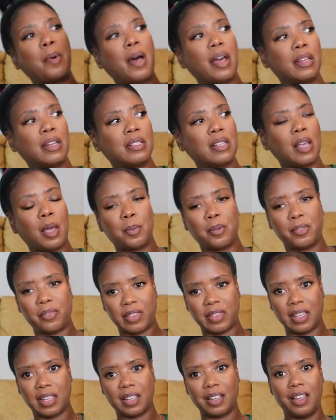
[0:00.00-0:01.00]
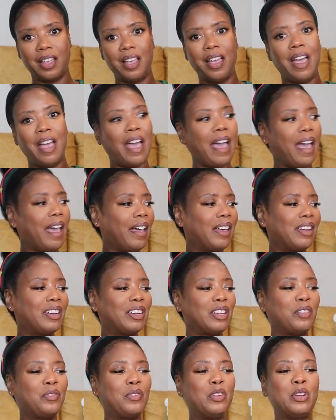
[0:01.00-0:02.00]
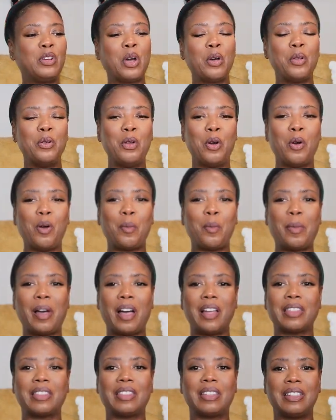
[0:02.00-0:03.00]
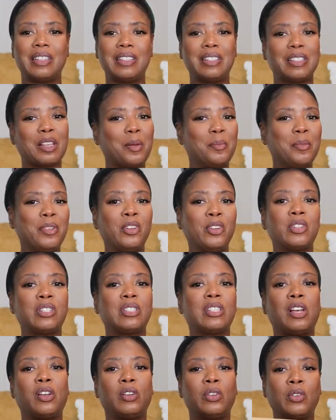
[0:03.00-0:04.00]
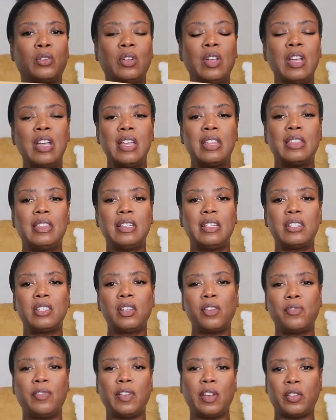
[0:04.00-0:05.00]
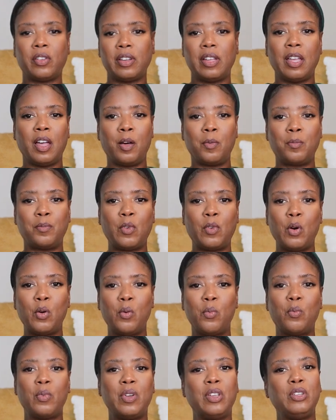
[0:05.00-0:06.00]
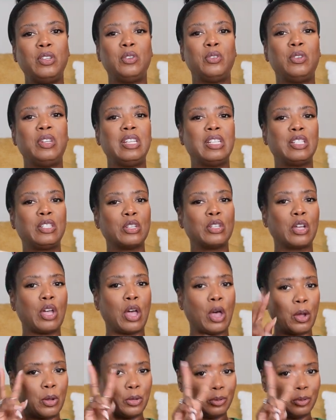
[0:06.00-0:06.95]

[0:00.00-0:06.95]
potty type of thing. And if you don't know about these, I'm here to tell you, these are very helpful when you need to go.